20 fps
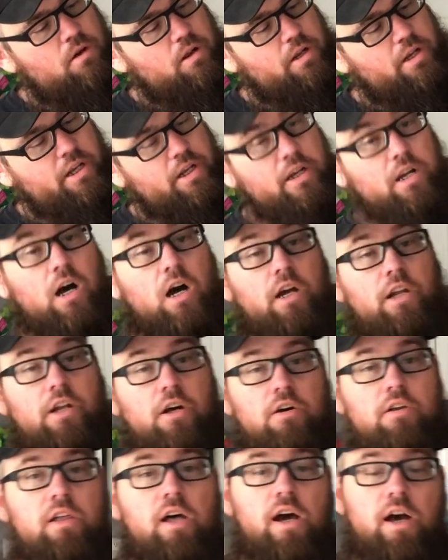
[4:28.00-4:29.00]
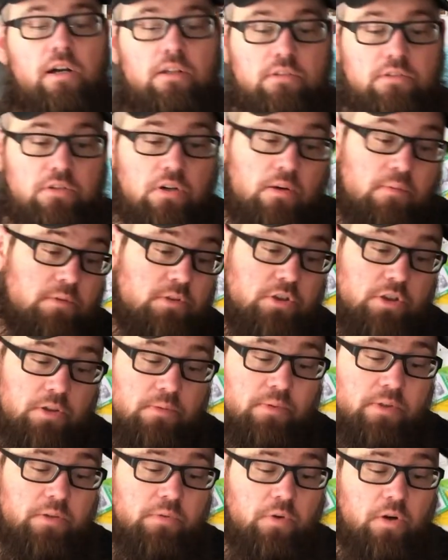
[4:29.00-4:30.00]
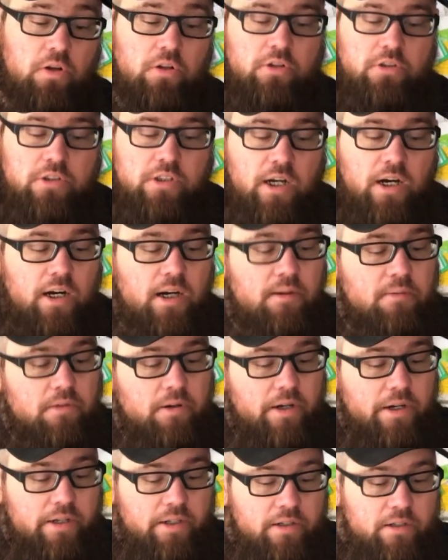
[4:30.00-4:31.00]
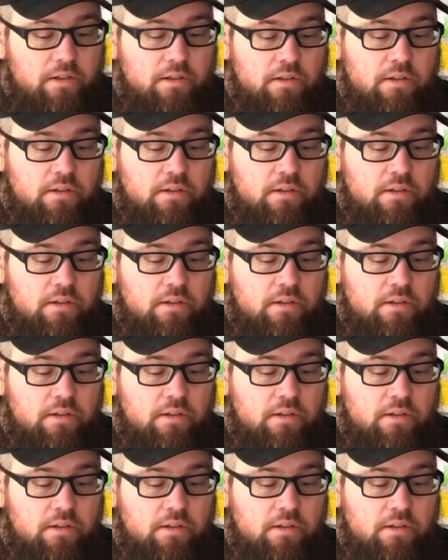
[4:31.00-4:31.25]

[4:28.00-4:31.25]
I did not know that, so I'm assuming the rollers got upgraded